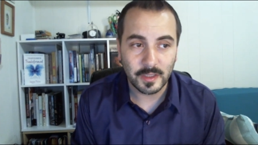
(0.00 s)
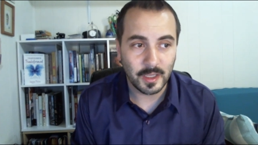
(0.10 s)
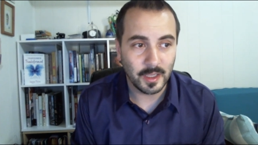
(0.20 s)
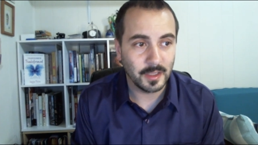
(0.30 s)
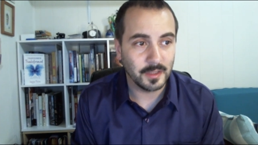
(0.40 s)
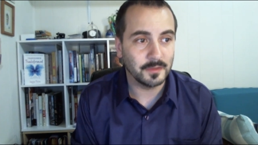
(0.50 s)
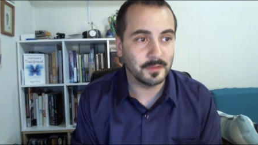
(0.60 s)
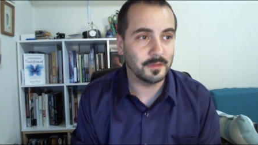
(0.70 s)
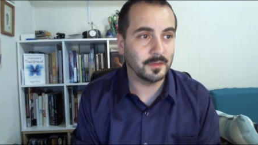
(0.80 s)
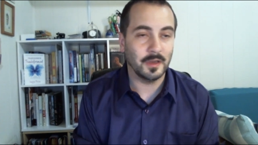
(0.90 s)

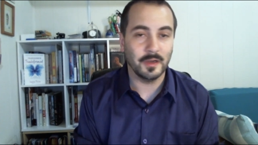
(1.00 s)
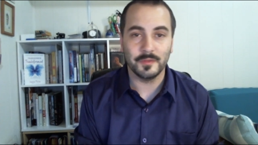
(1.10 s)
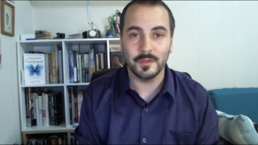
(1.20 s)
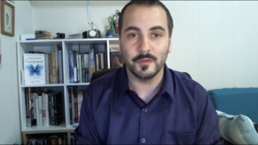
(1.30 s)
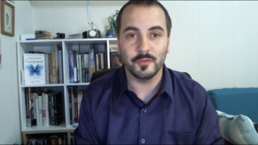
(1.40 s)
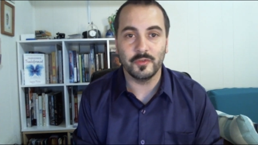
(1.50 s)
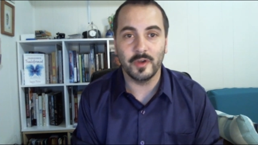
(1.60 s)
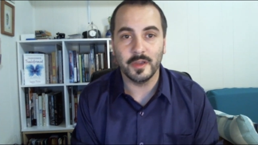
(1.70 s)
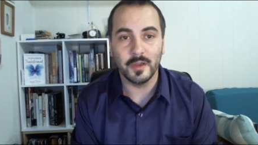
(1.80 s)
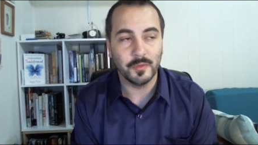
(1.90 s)
and I don't think there was a
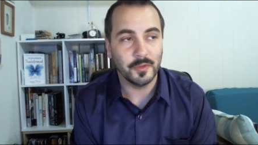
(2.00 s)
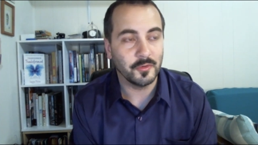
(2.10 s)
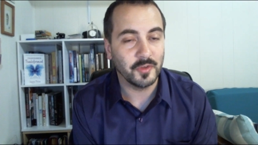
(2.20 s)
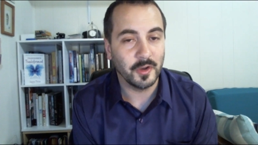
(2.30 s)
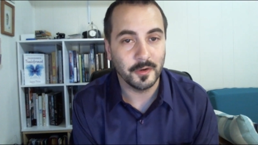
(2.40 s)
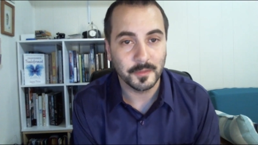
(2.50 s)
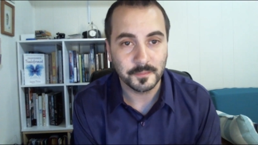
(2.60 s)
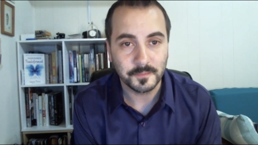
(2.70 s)
dry eye when they were sharing.